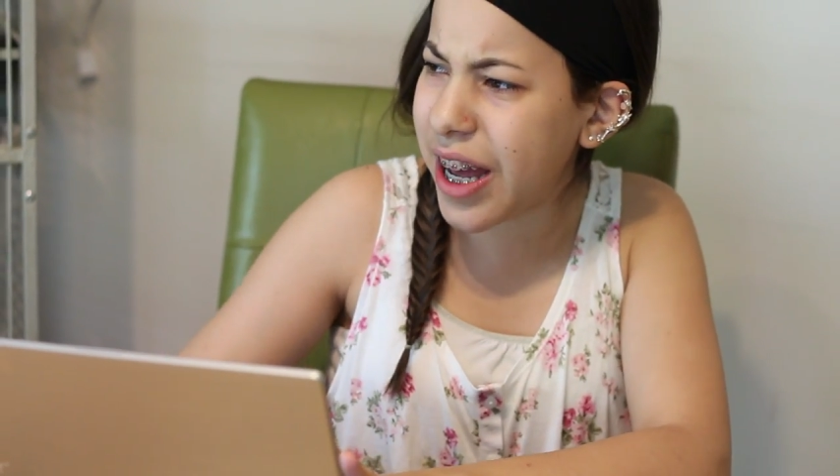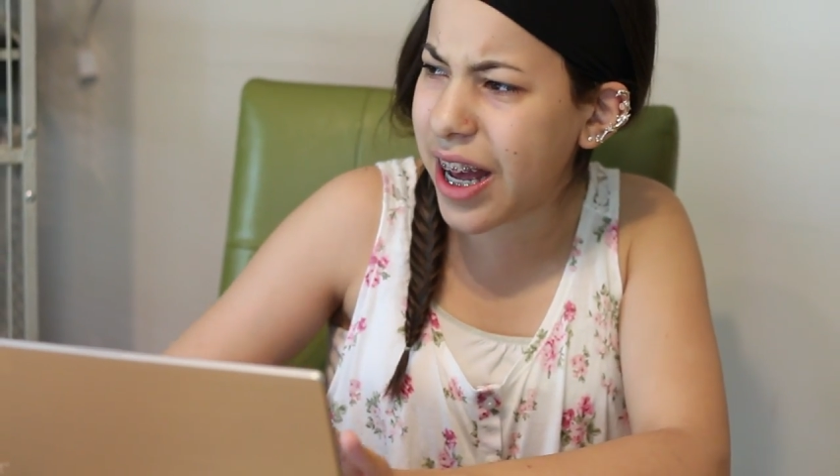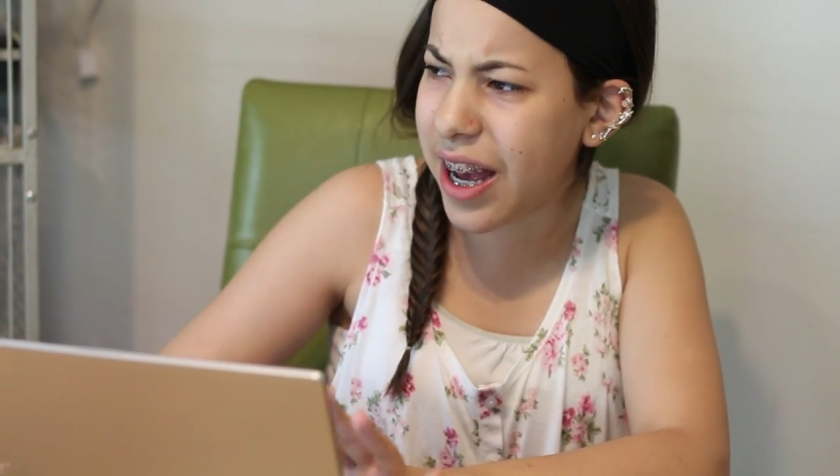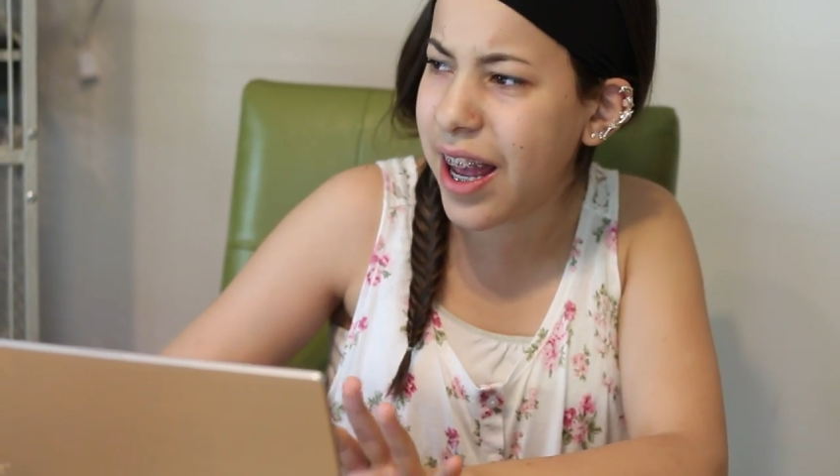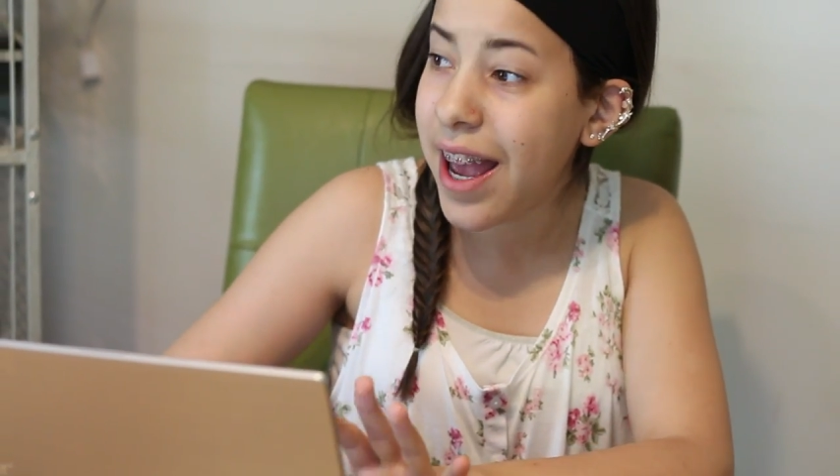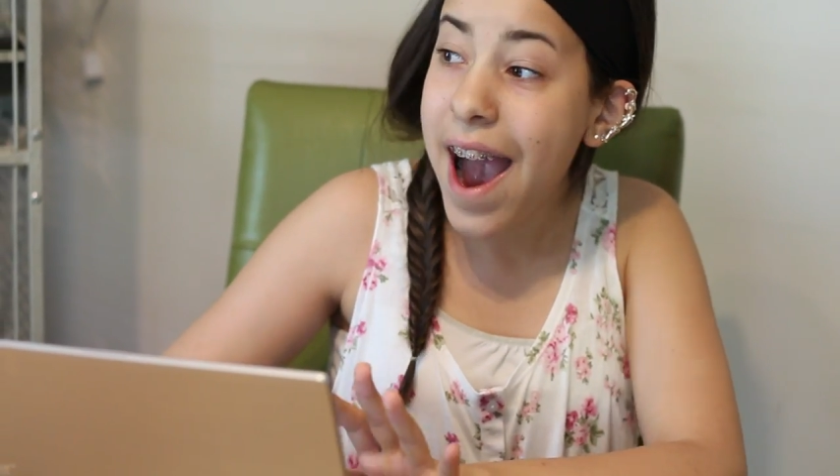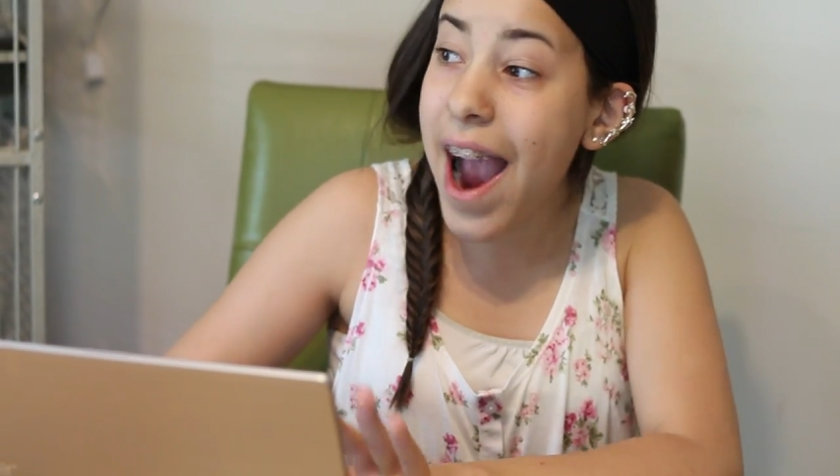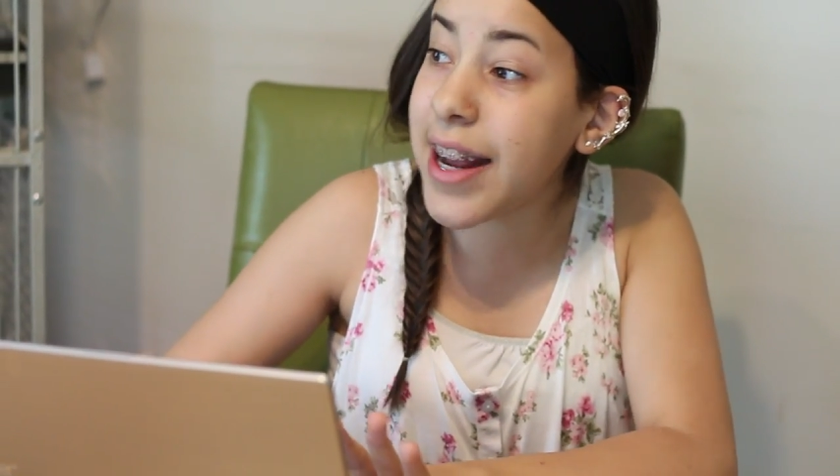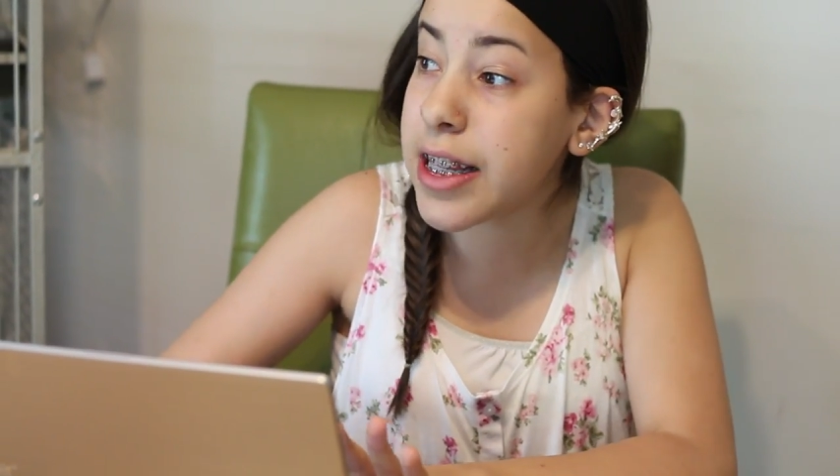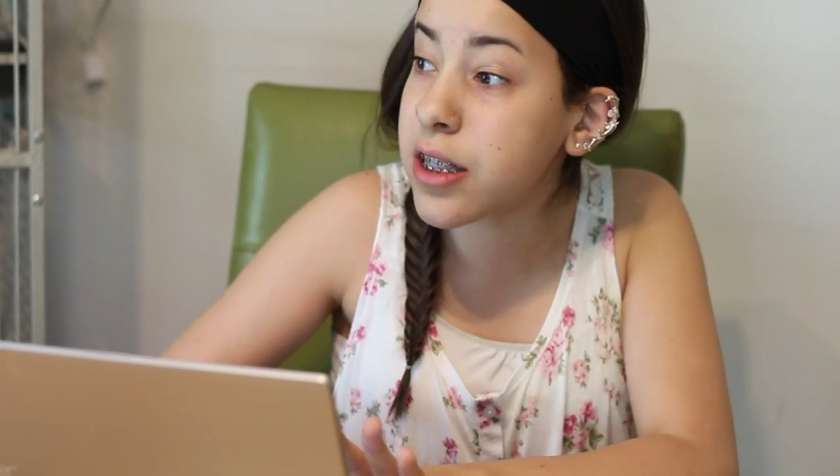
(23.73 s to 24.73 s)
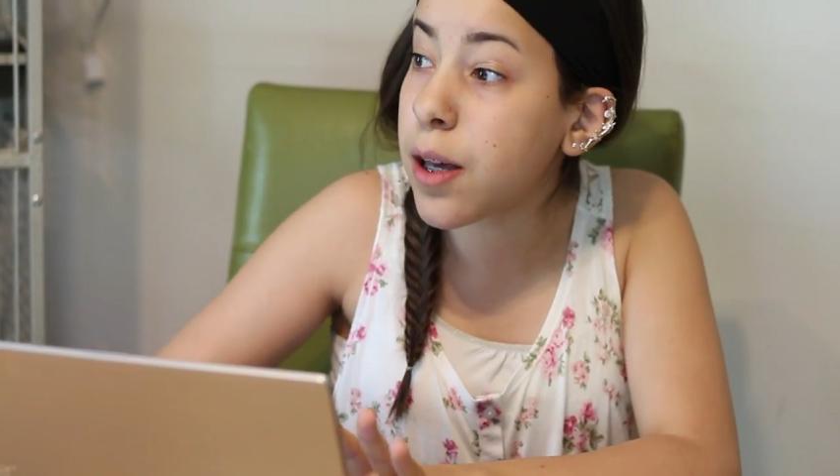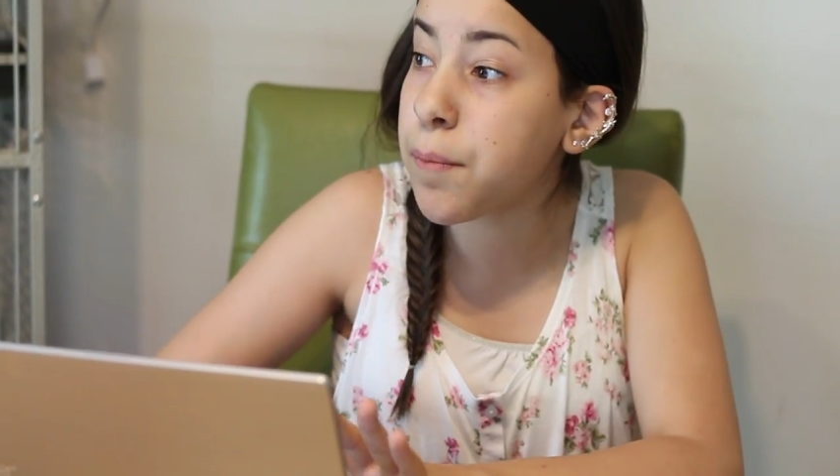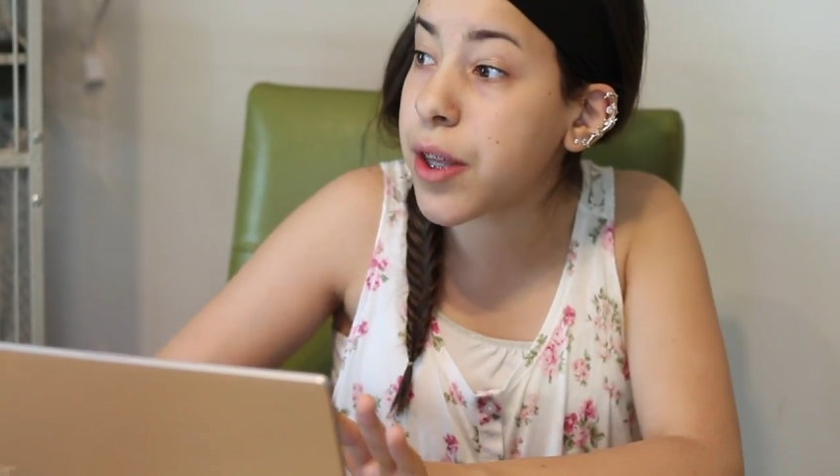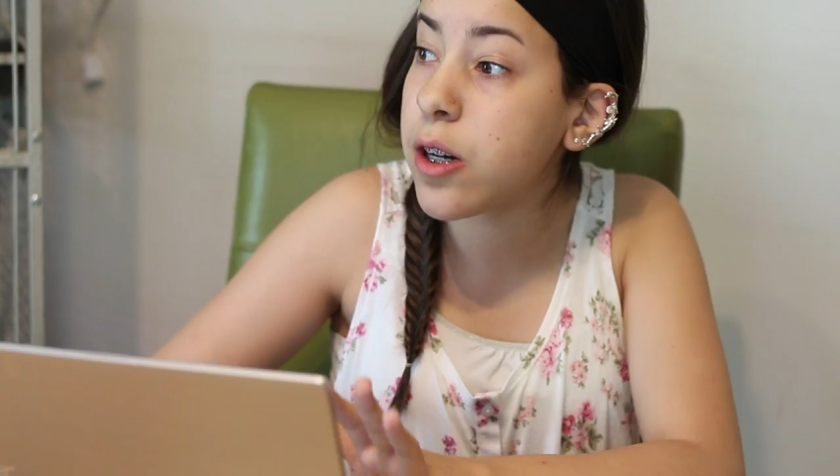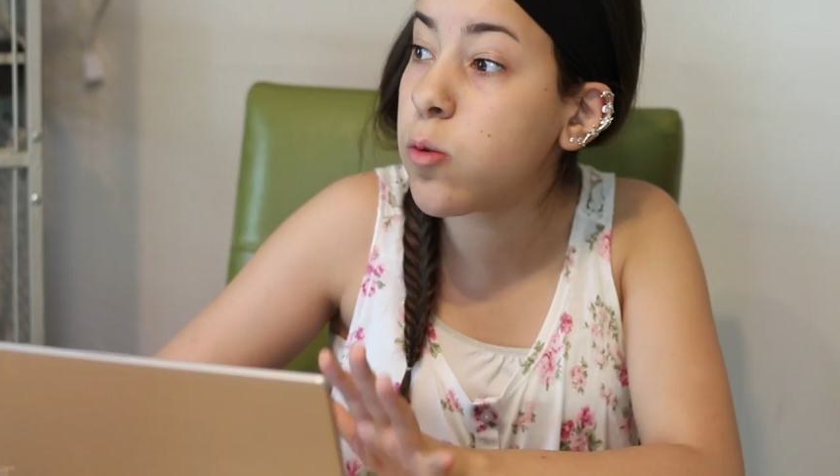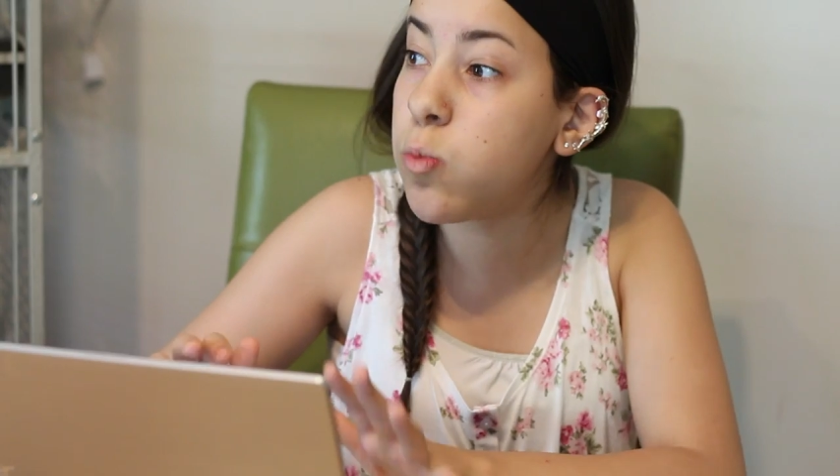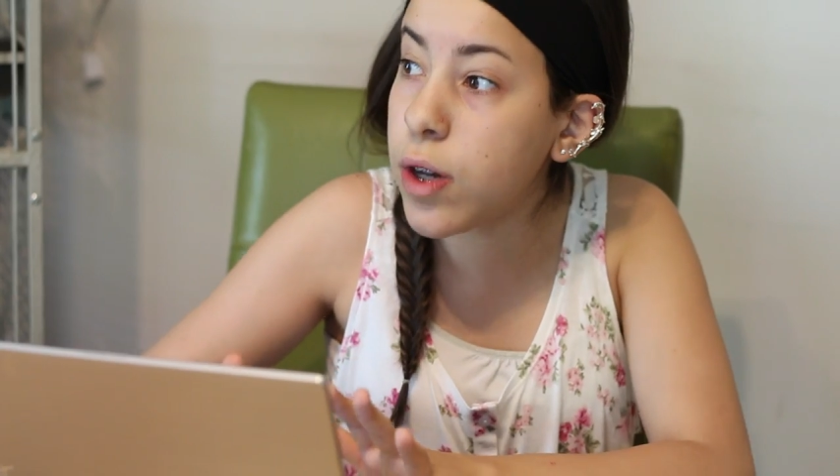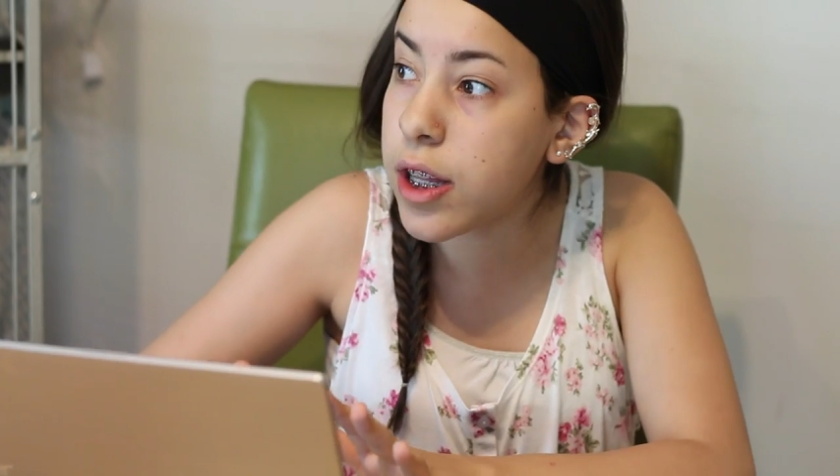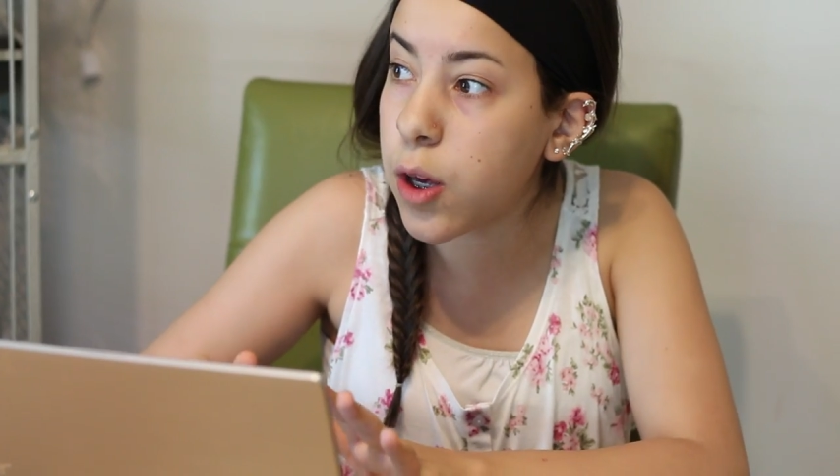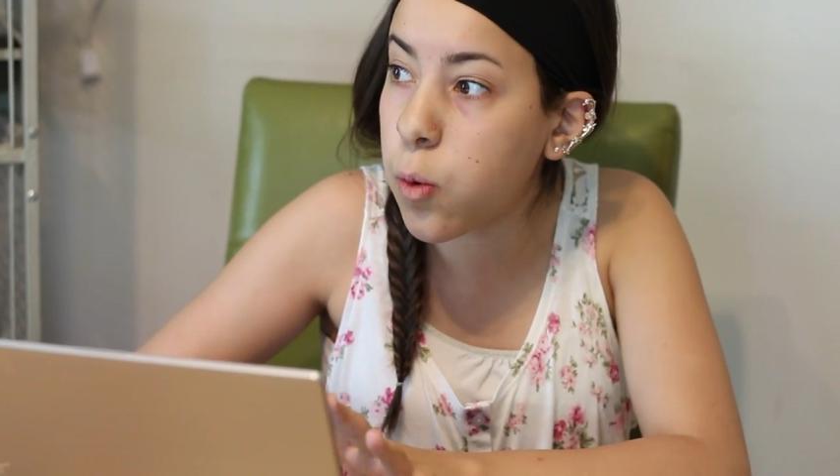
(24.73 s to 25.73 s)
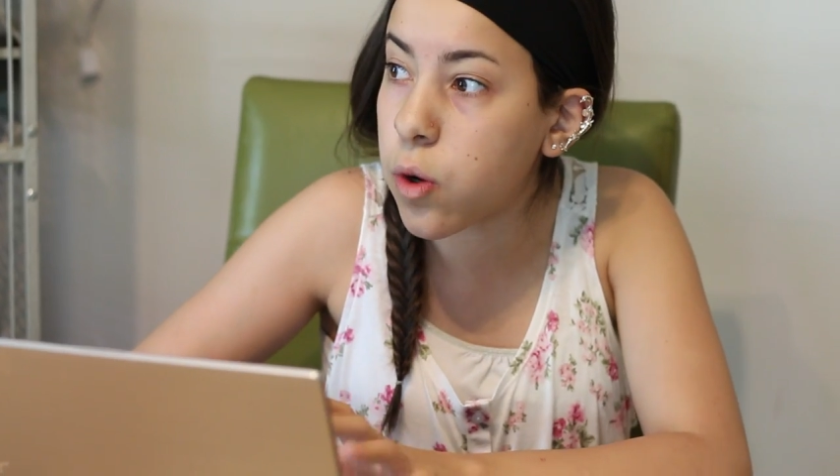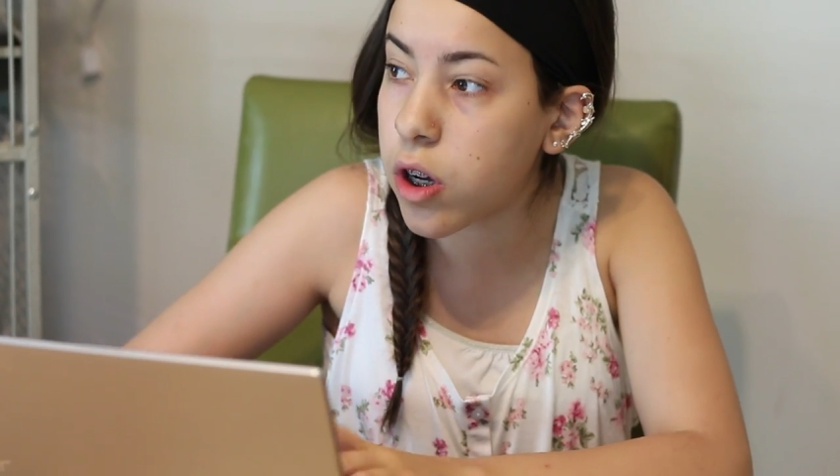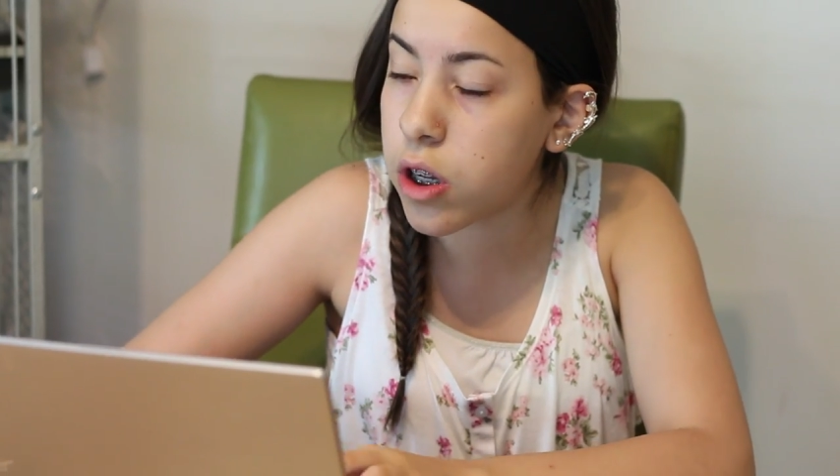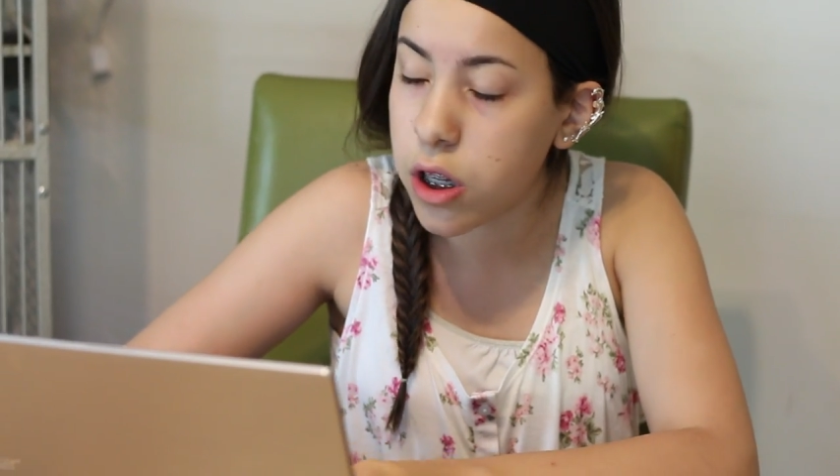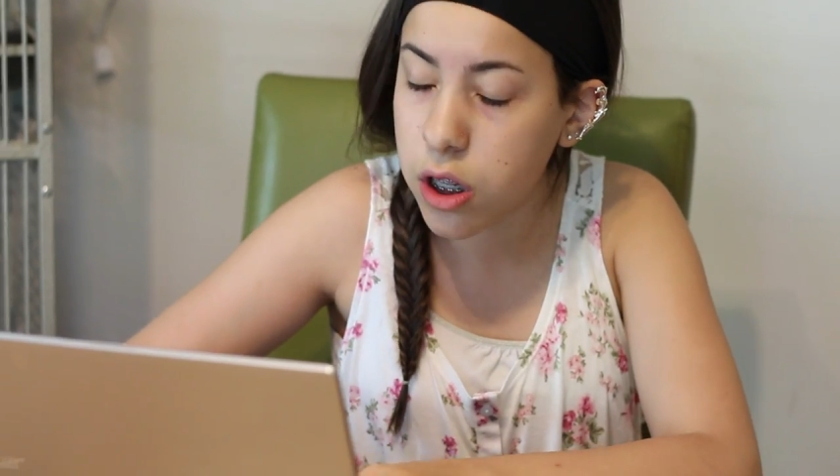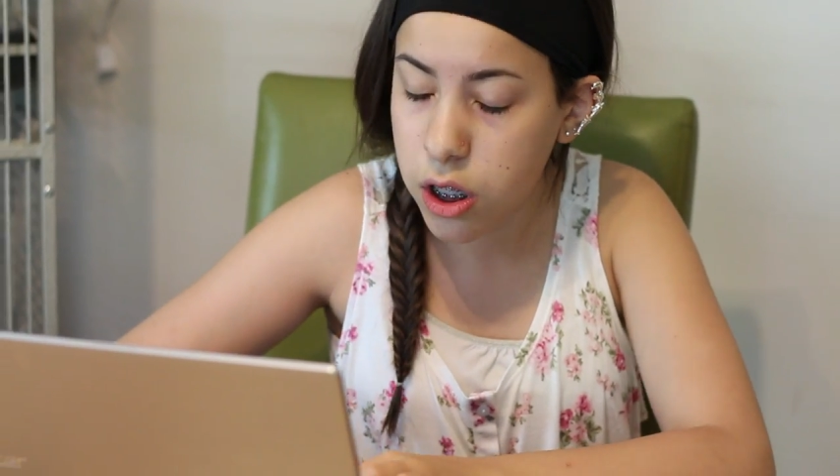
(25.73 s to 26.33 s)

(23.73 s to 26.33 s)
I need something really cool.